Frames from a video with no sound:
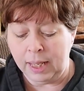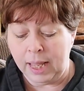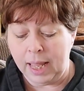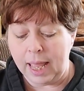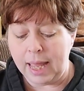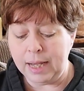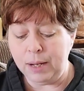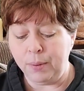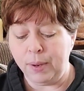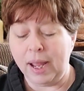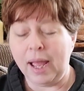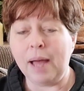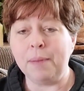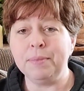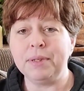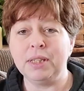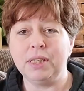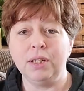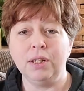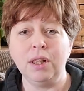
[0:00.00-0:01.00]
anyway, I'm
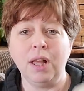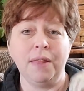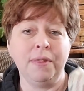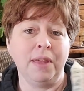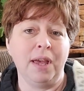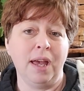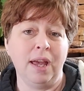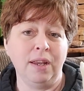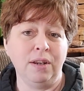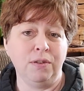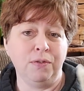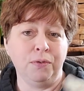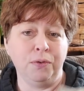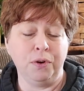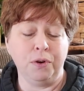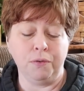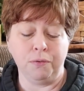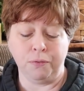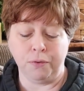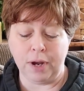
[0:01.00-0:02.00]
still on the hunt for
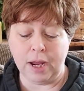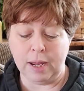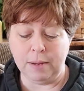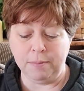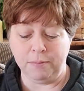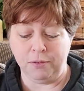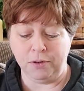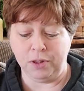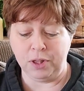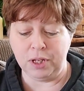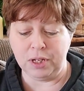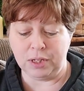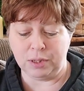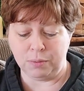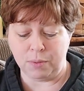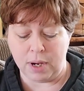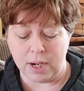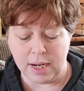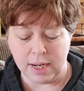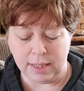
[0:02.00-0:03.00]
a frame for this
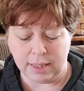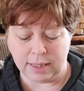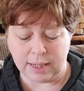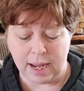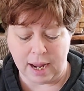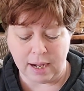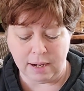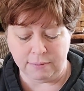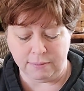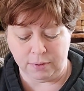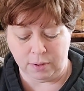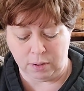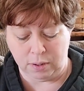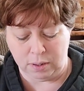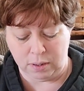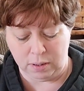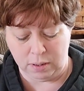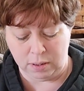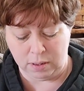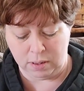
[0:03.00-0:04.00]
one. It's kind of
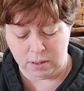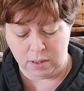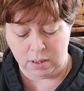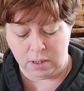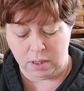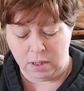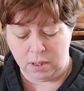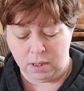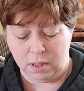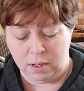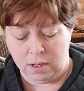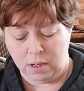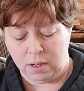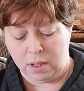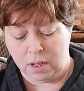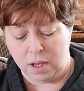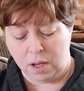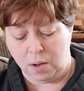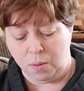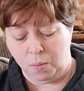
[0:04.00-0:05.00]

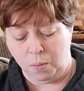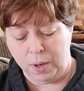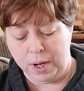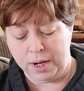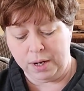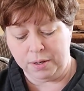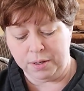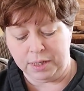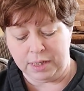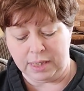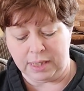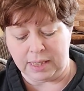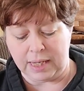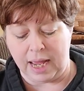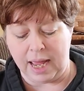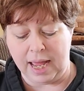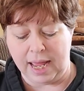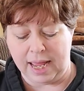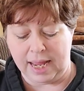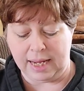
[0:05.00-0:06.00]
a weird
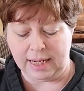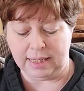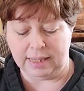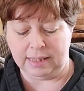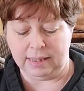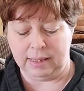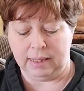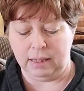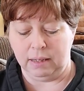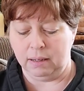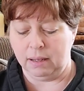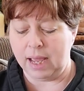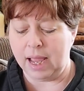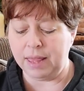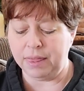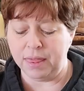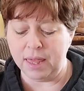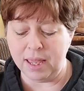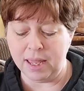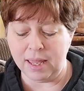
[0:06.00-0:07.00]
size. I
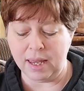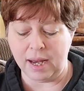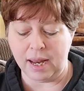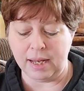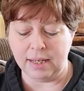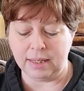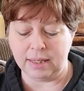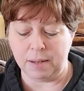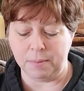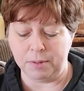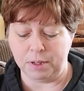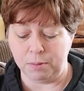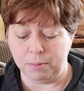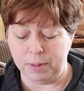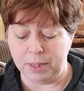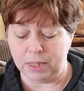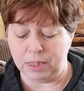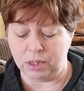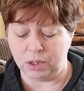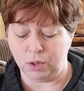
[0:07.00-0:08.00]
think it ends up to
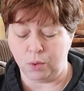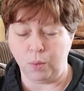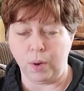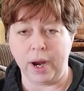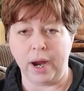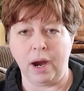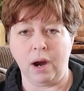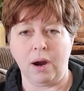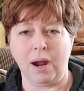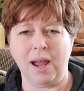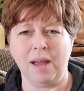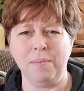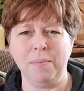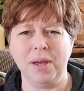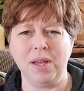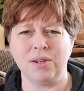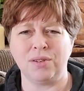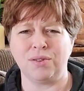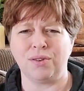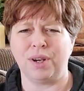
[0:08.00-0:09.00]
be square. I
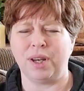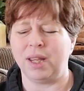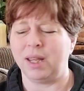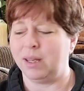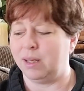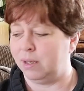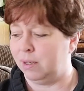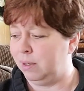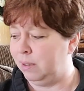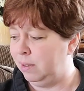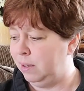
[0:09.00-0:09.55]
measured it